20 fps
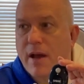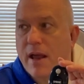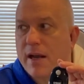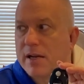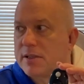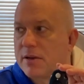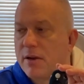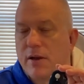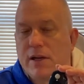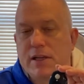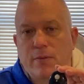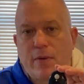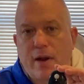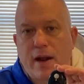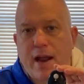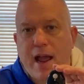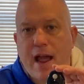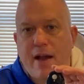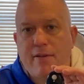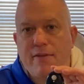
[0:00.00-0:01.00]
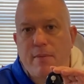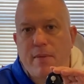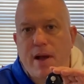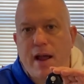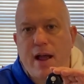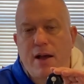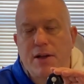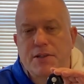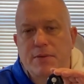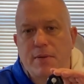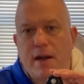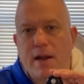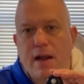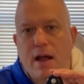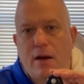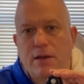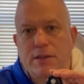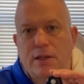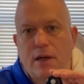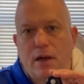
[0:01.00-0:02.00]
about as good as what I have in my house right
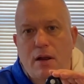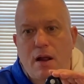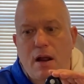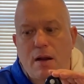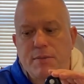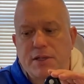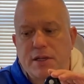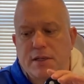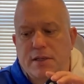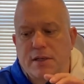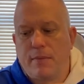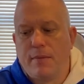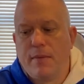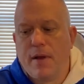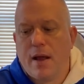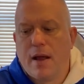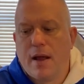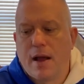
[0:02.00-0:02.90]
now as an alarm system.